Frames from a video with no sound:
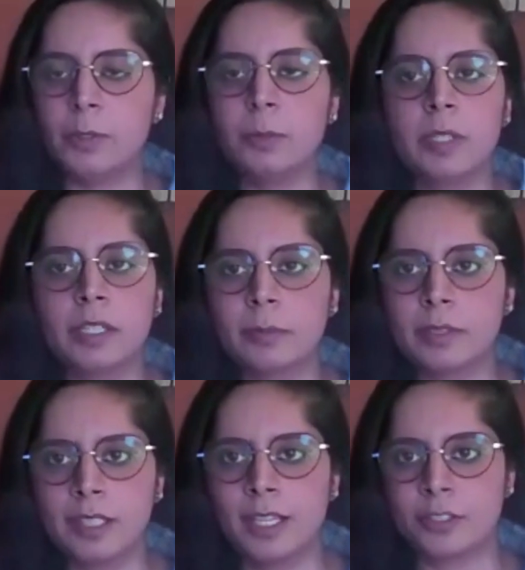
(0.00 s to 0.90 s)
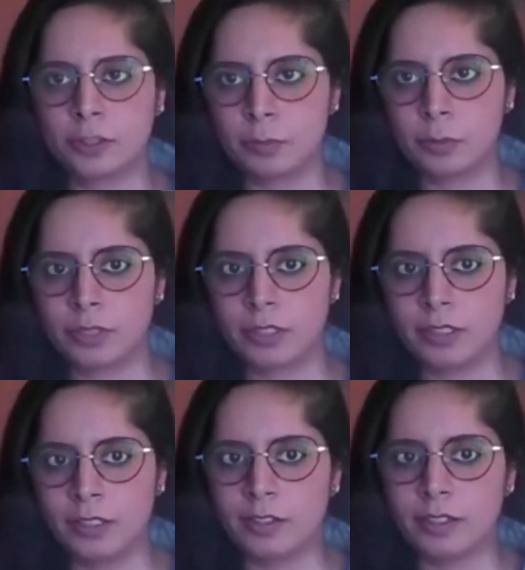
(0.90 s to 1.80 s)
who work with the Azure portal
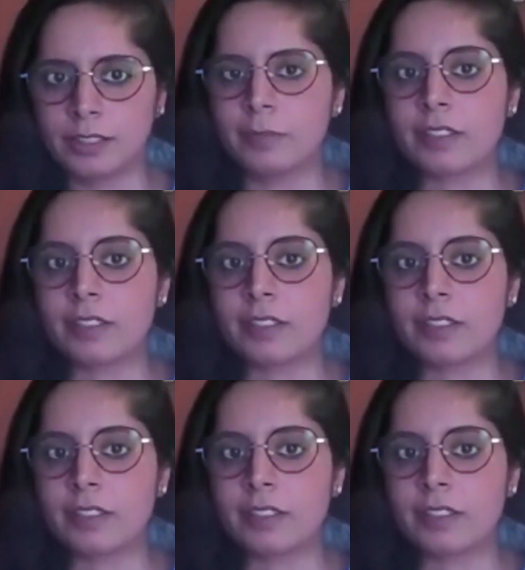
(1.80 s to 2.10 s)
a lot.